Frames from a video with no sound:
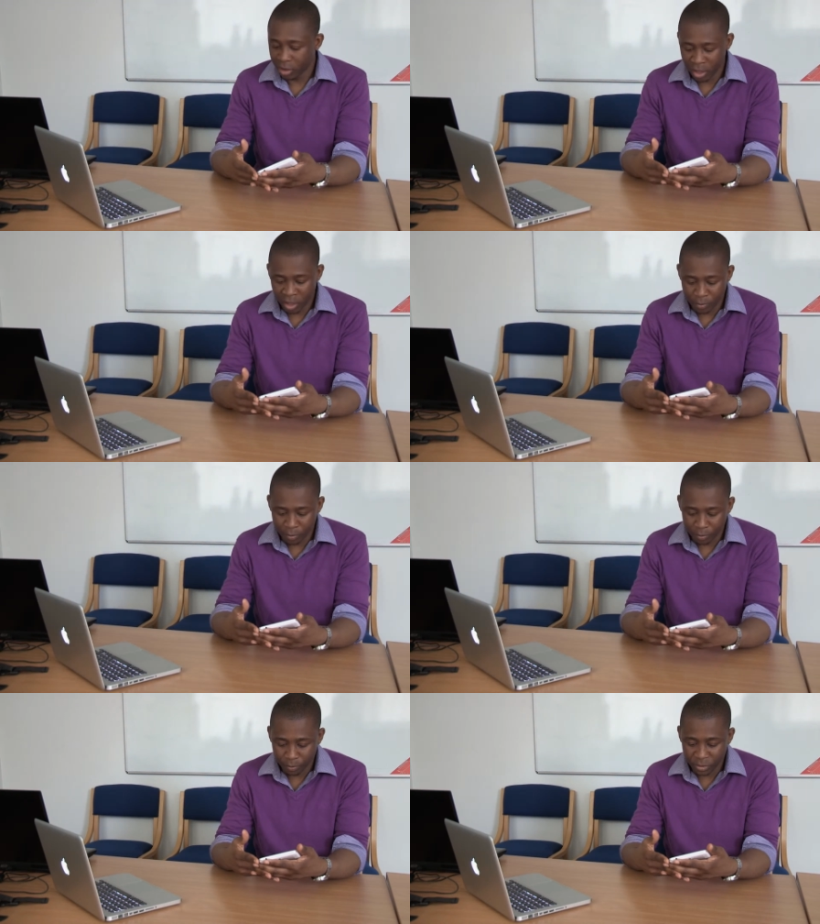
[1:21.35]

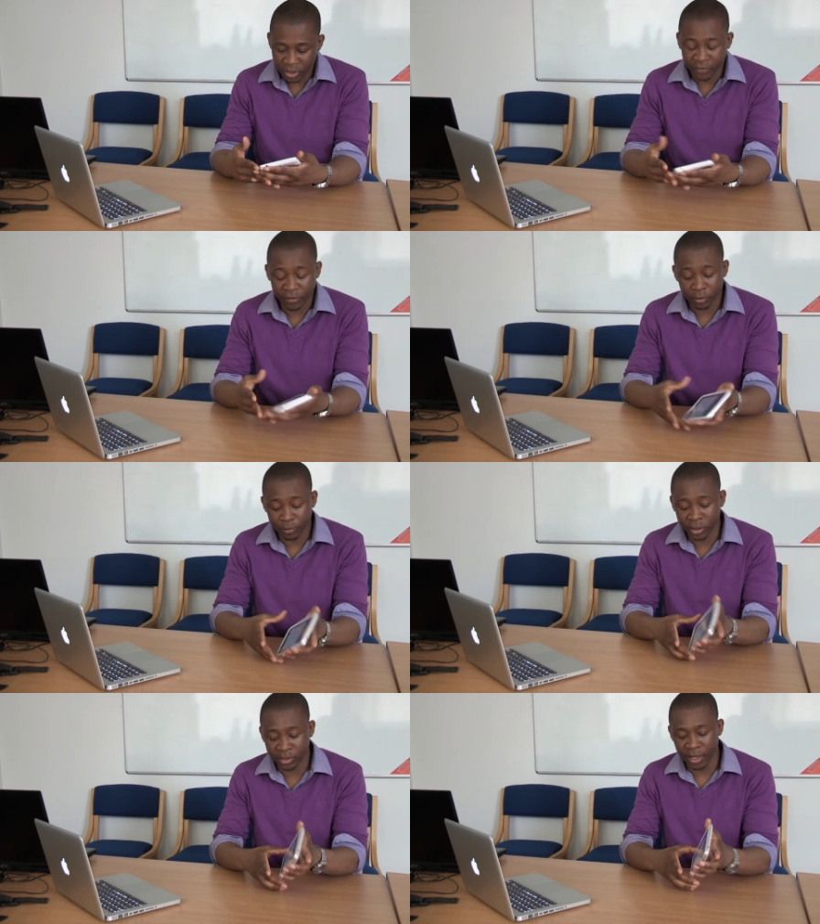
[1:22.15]
Um, the
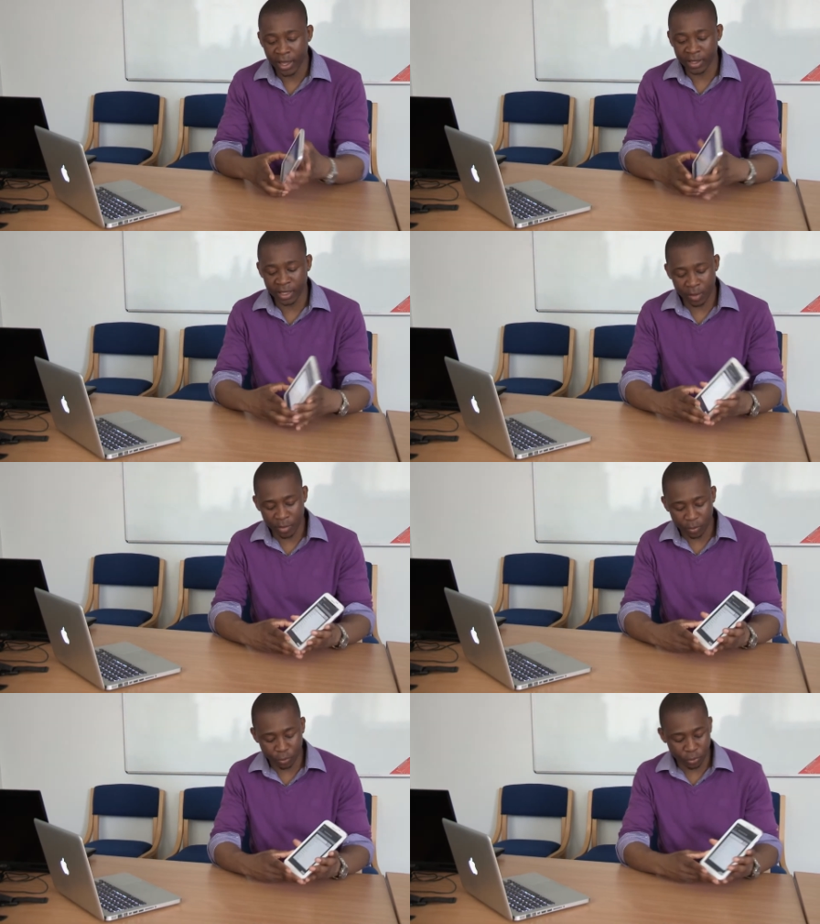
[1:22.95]
development that I
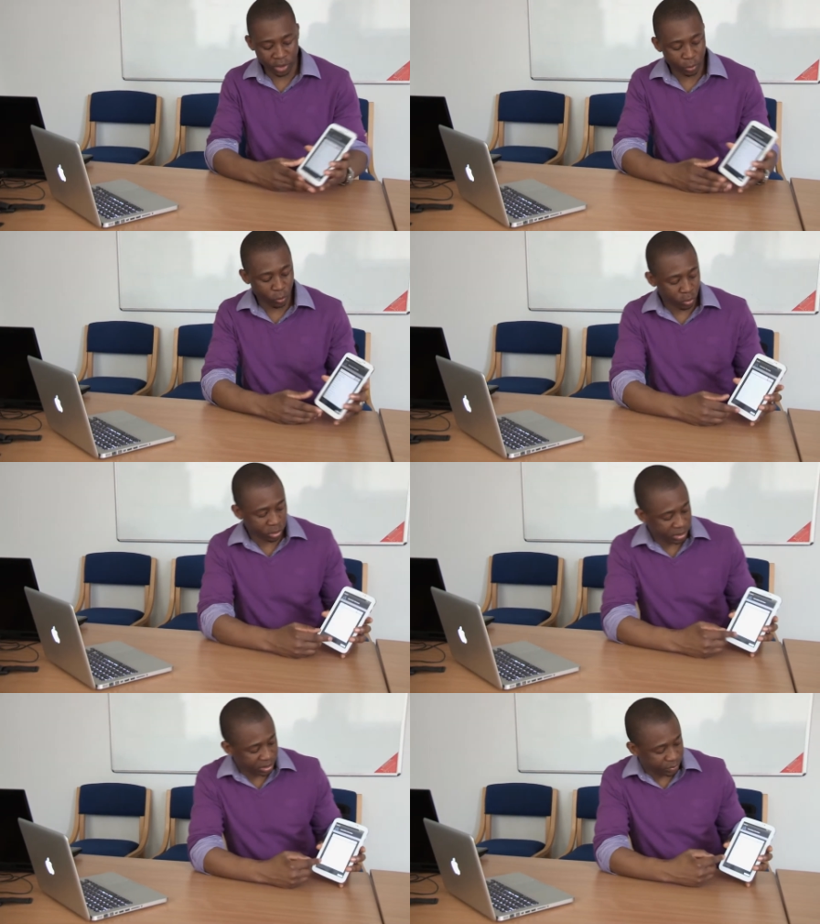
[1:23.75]
came up with
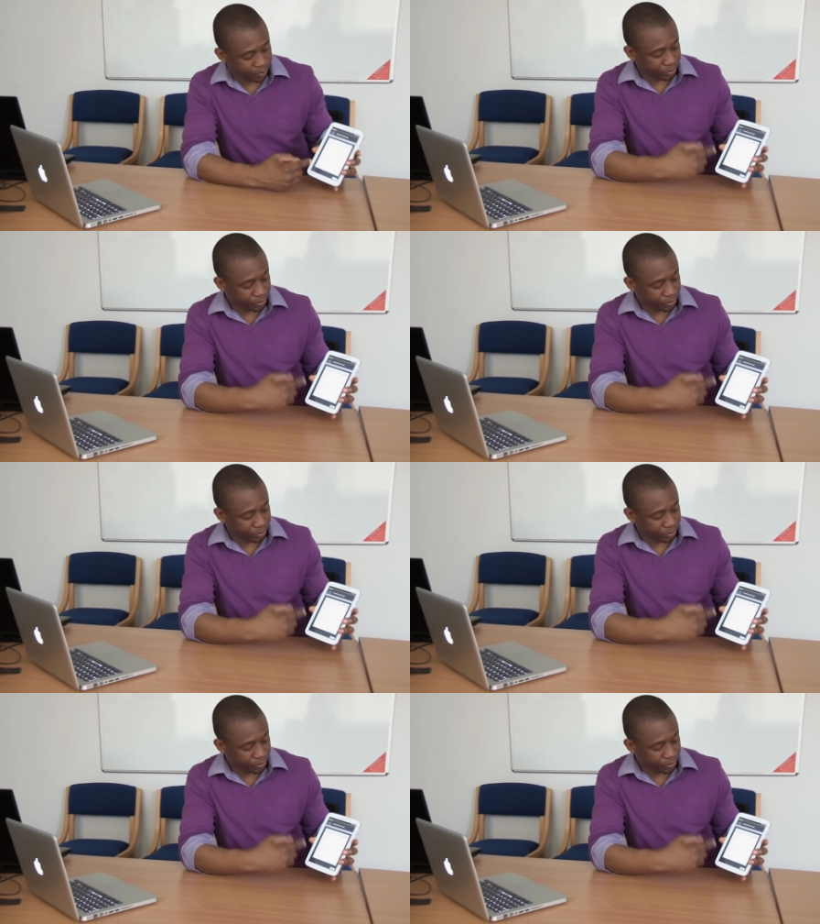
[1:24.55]
was